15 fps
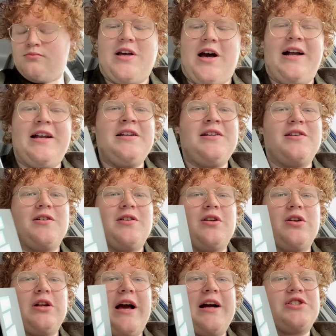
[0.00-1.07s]
I didn't
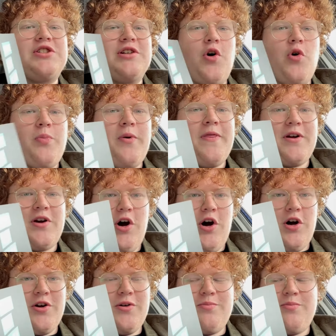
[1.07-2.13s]
actually open the
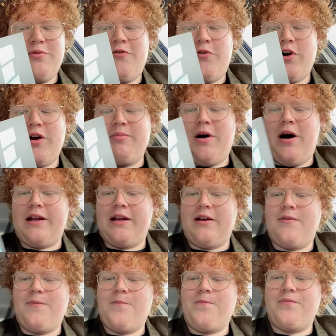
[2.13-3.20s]
card before I bought it.
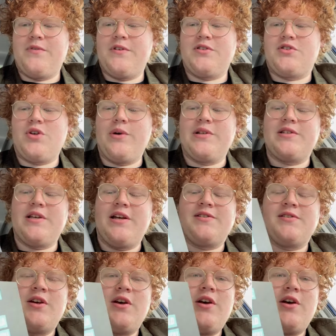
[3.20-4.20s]
So it says,